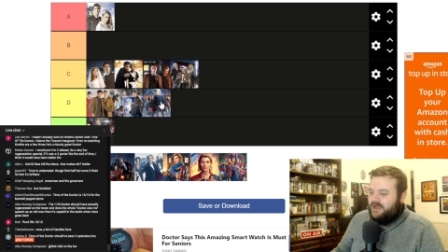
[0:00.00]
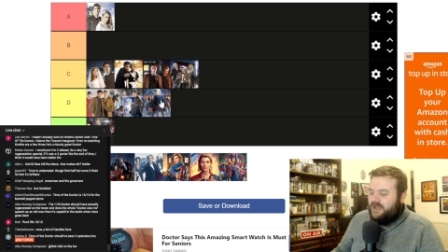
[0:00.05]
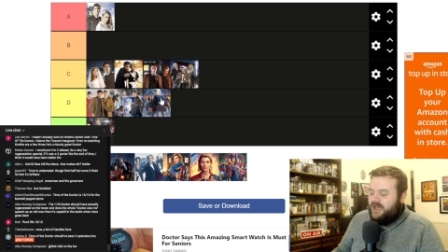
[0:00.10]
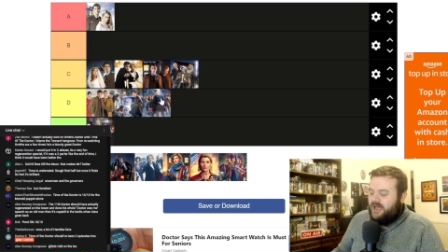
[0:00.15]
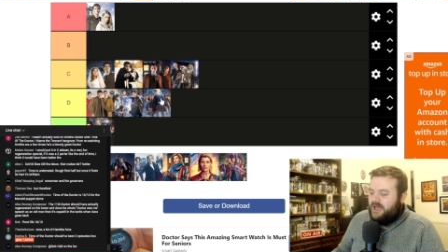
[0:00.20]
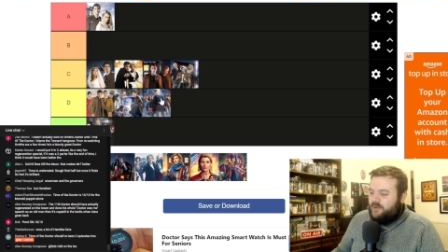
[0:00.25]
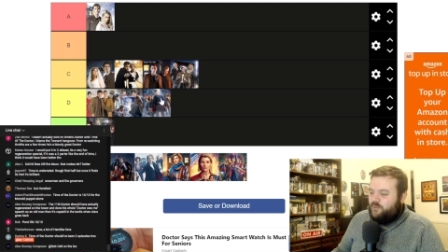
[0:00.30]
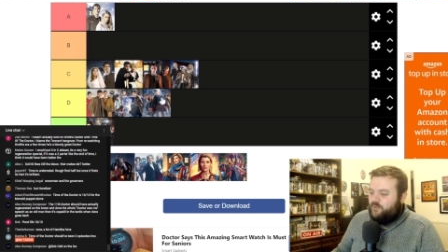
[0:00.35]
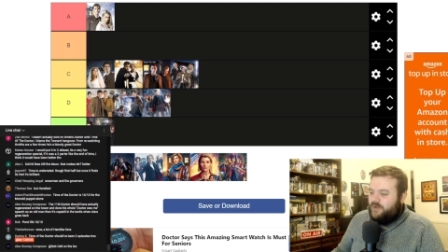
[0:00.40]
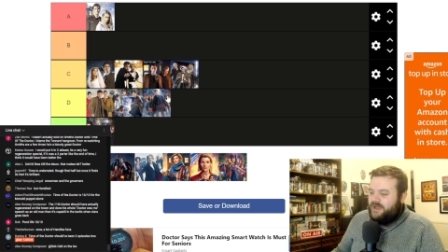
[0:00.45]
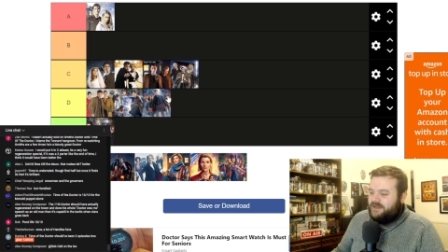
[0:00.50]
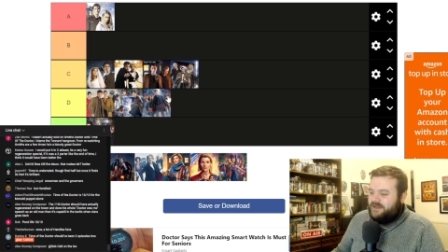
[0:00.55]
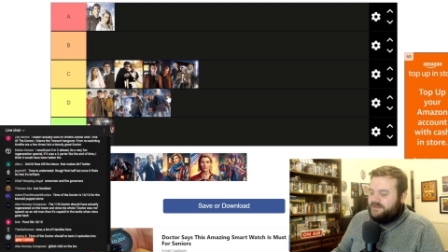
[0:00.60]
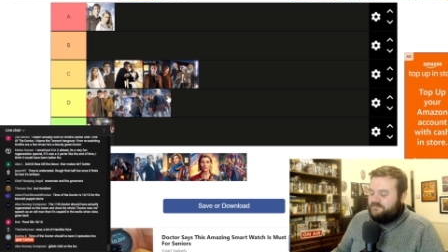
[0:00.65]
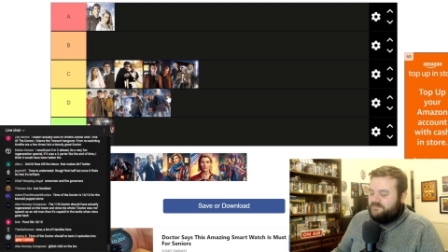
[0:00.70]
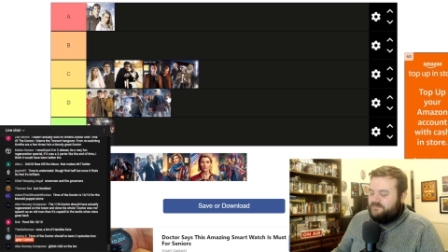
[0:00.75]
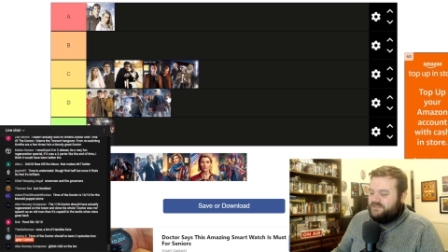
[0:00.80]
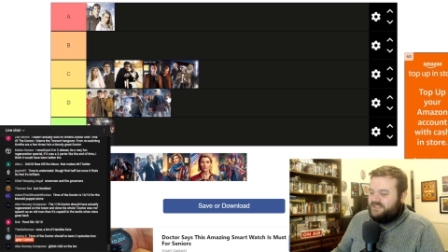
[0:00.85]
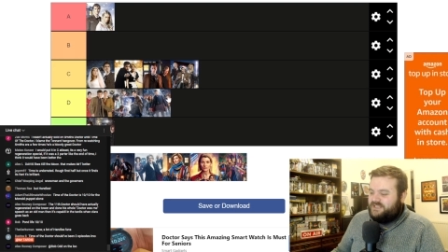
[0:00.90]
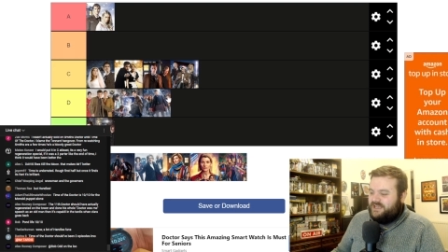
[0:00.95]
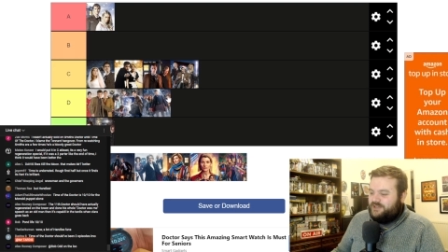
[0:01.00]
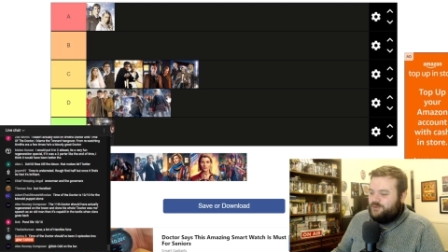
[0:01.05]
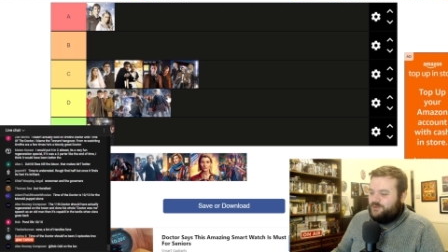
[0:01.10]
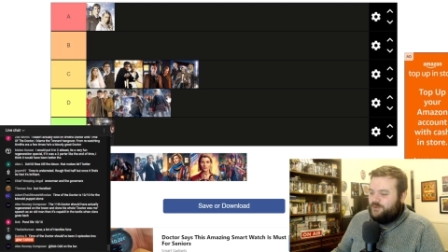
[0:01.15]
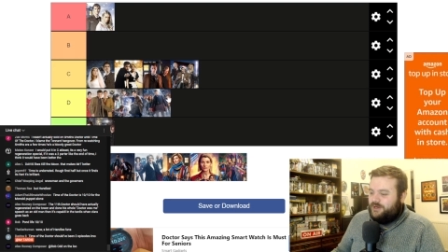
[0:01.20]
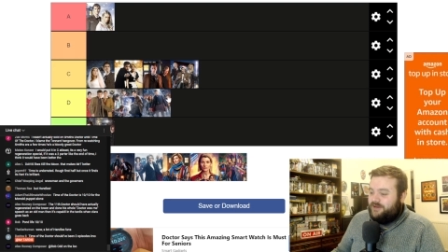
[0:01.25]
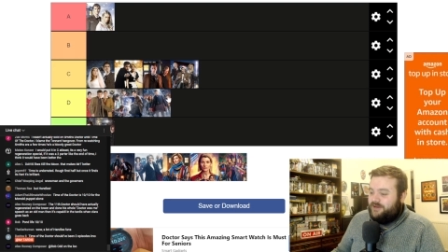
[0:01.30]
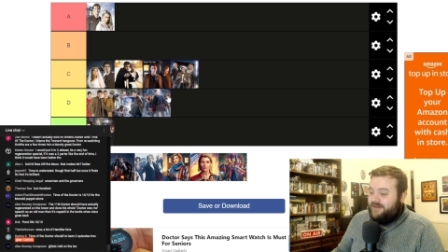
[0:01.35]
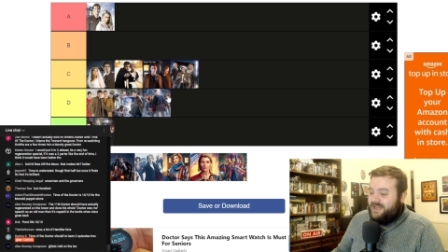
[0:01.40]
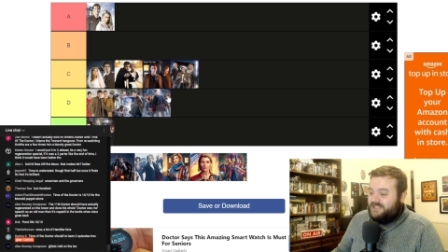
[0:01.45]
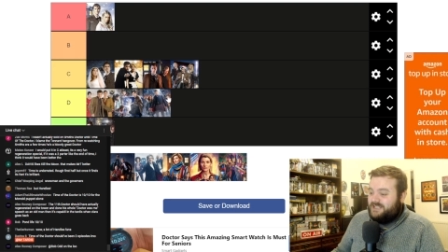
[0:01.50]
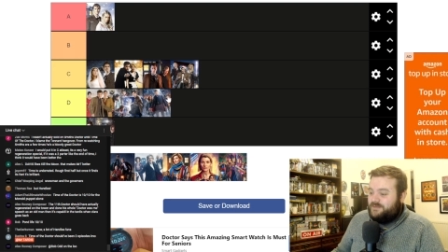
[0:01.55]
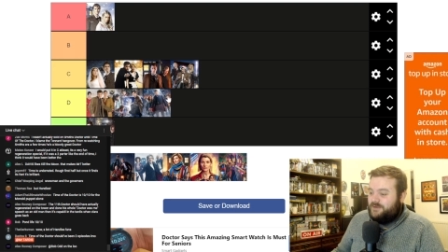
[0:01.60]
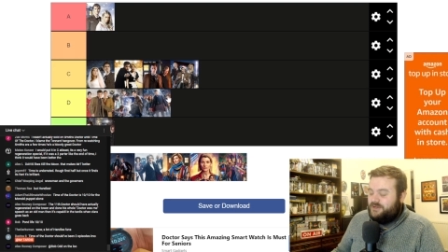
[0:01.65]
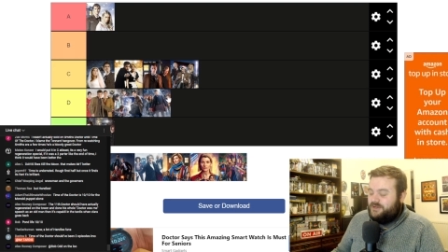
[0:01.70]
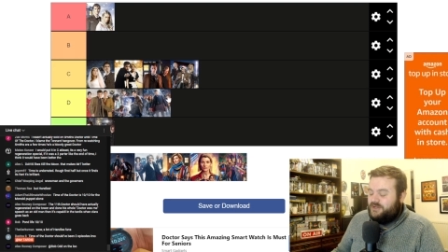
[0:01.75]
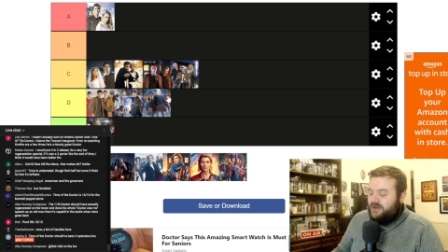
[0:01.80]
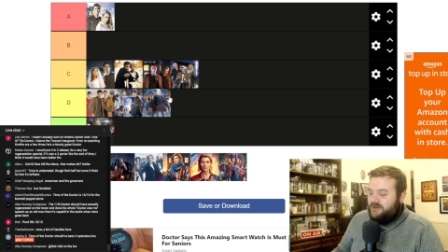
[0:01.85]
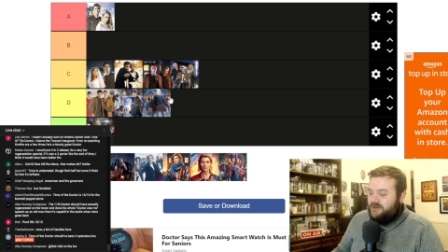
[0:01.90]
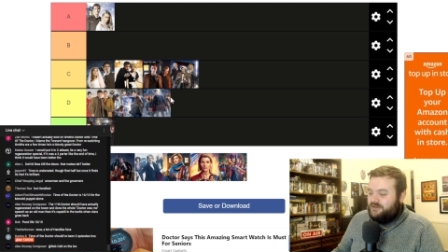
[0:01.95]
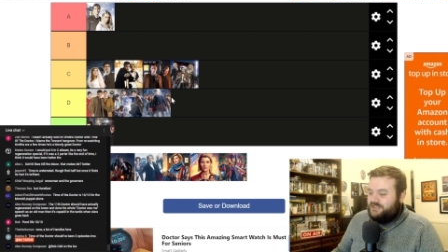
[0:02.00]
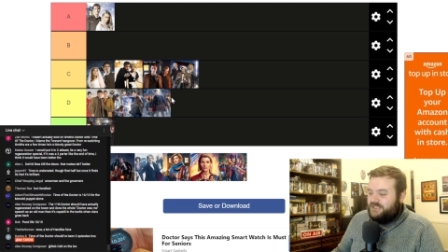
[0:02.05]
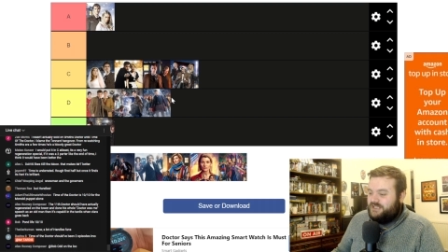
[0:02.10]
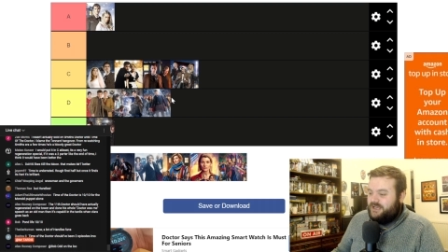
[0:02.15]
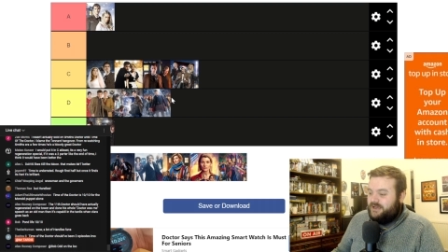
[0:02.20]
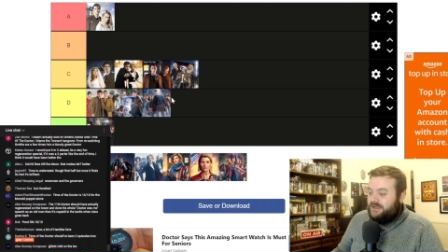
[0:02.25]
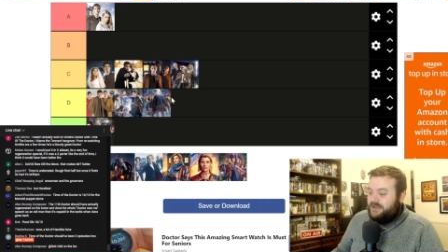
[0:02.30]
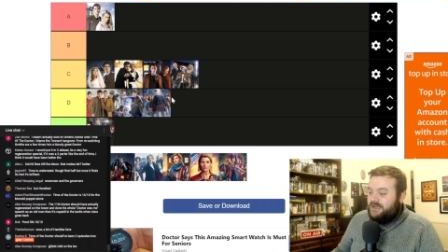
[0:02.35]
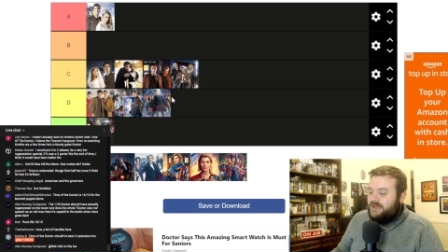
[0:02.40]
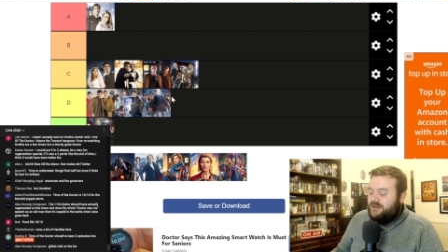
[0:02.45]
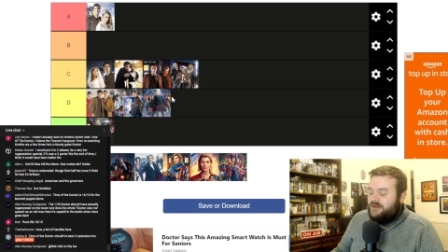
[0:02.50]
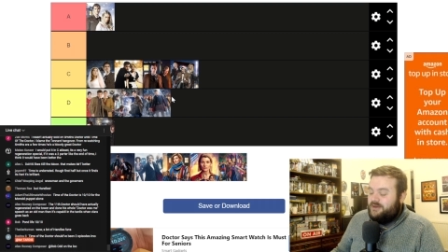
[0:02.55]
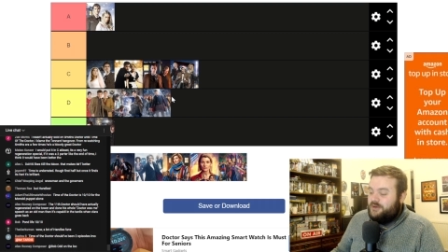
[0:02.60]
uh, weird sexual harassment doctor